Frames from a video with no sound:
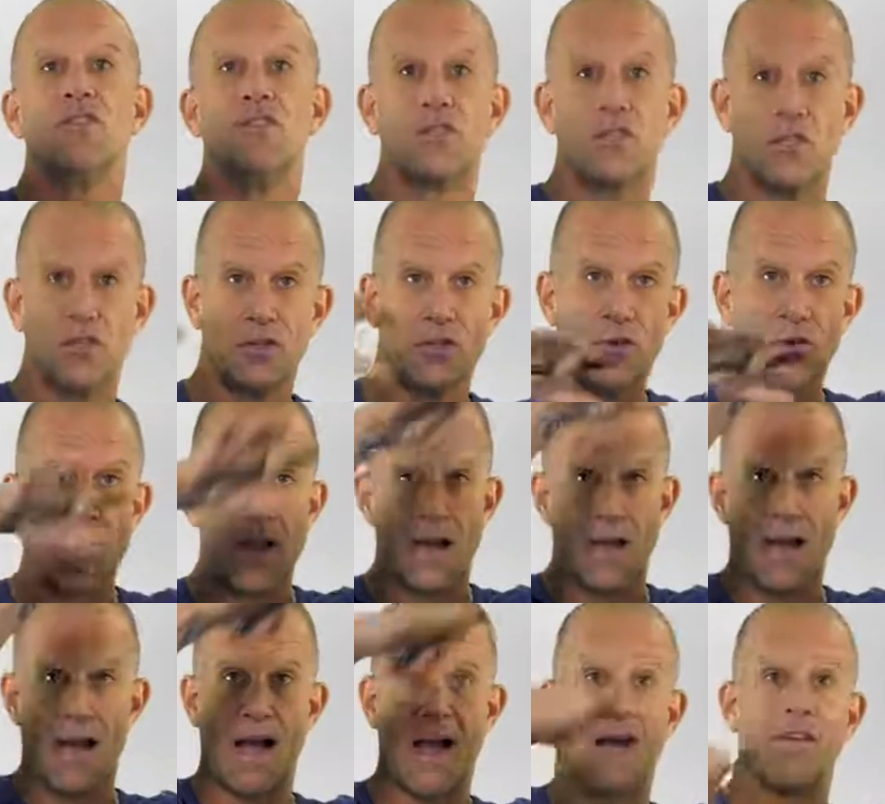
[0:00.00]
to
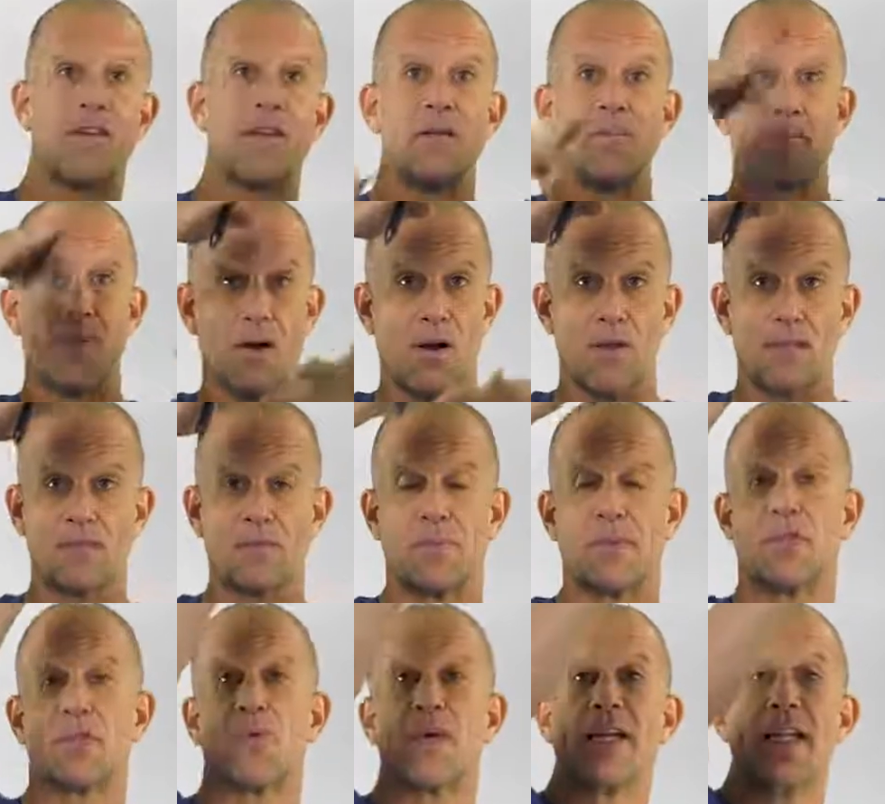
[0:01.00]
having bonds
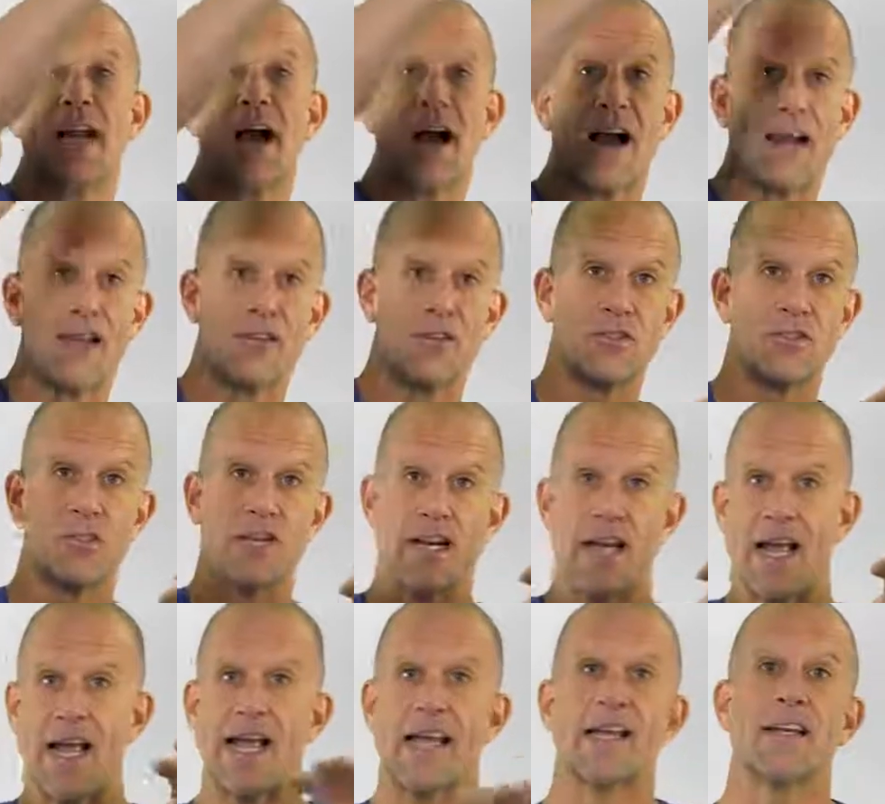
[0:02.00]
between hydrogen
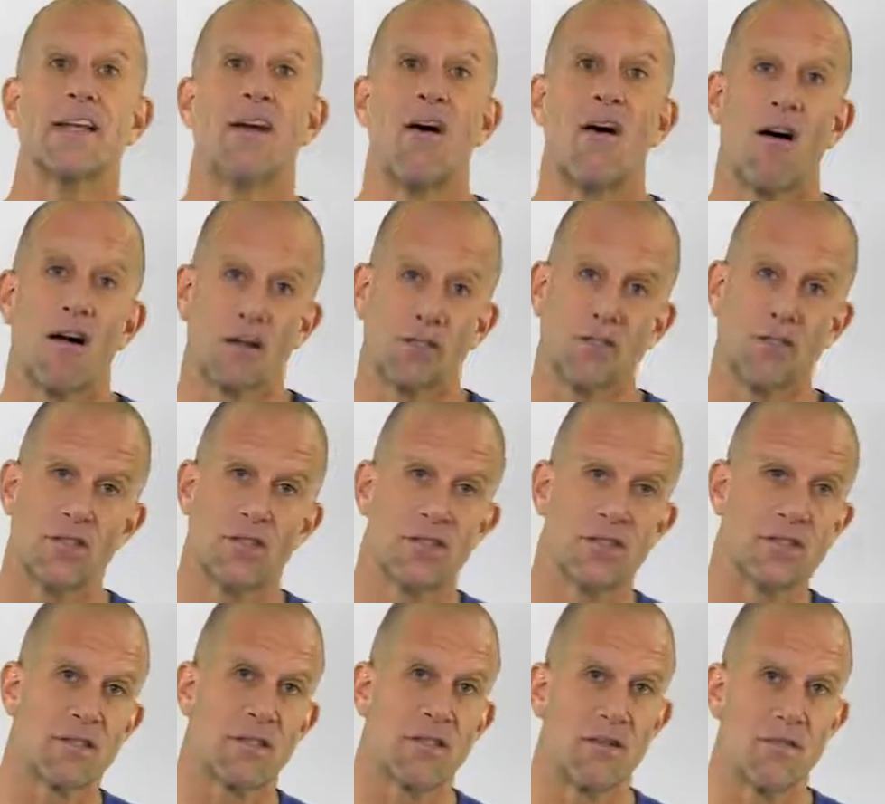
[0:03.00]
and
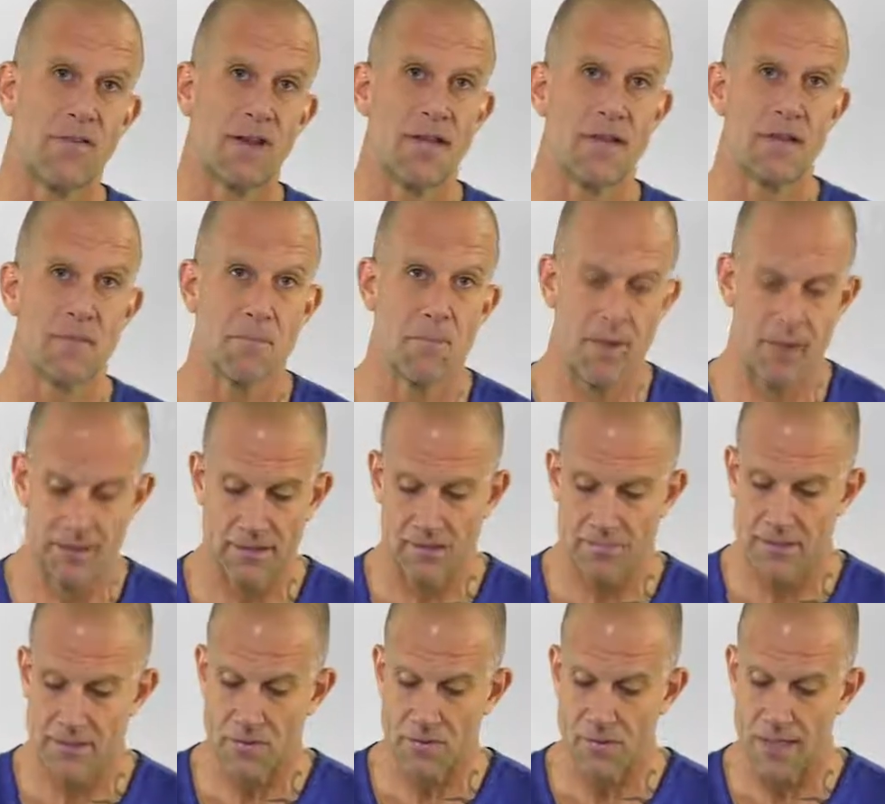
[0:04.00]
oxygen, covalent bonds
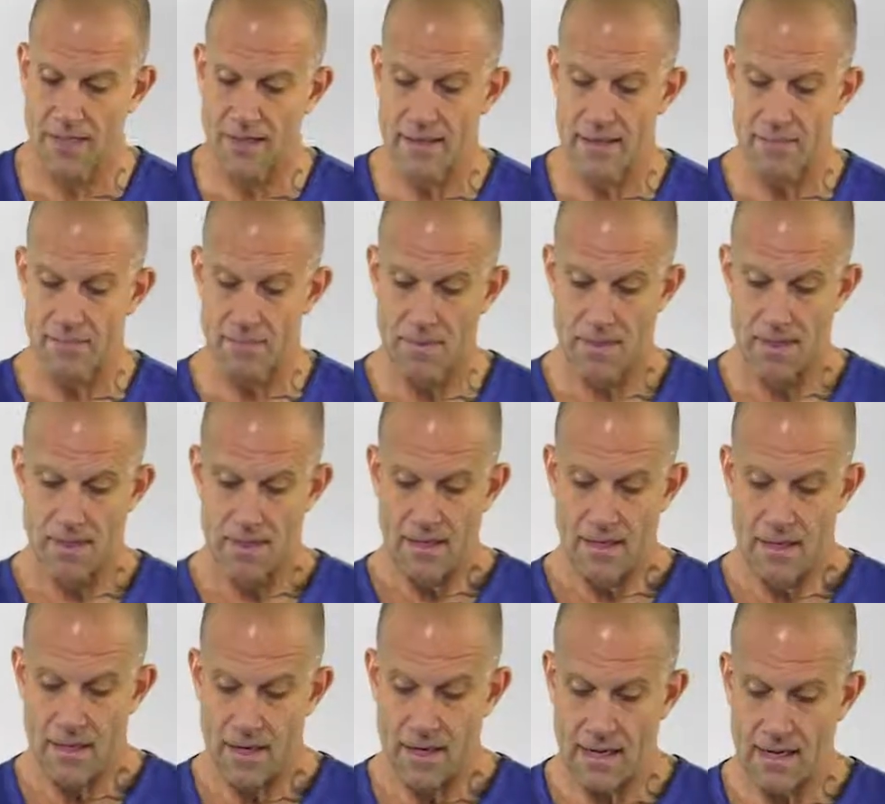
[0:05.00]
between them
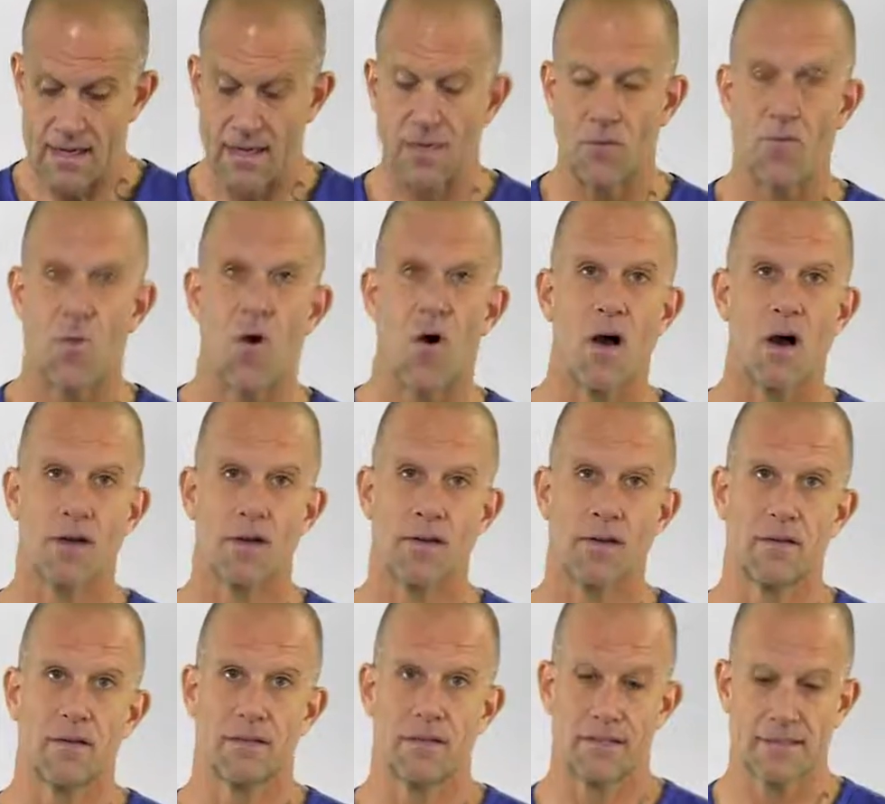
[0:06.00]
uh, in
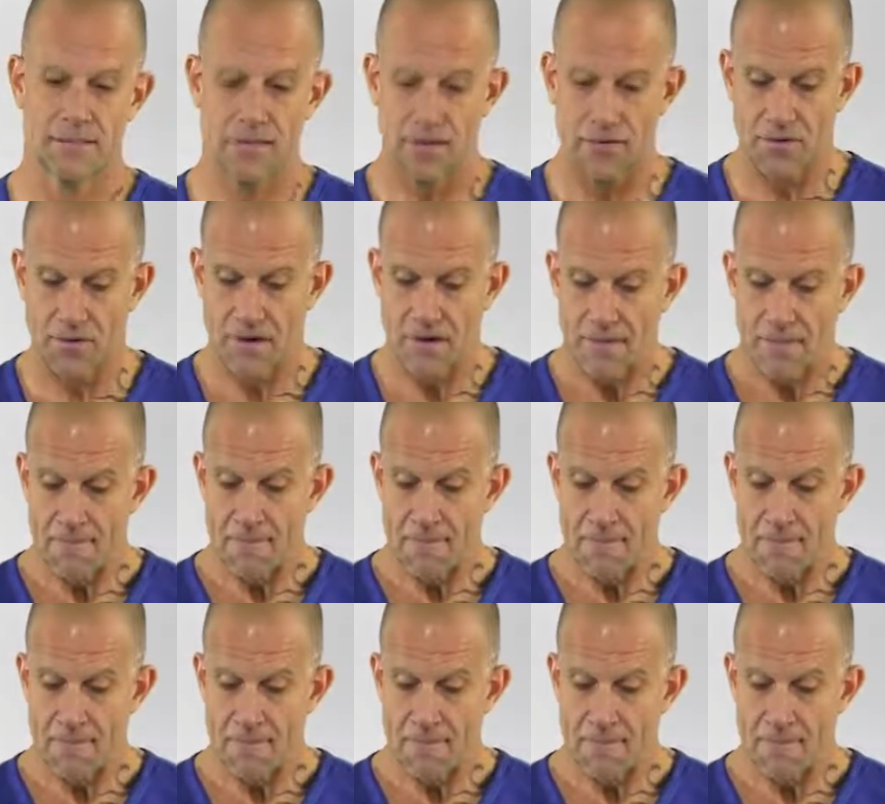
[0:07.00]
water, et cetera.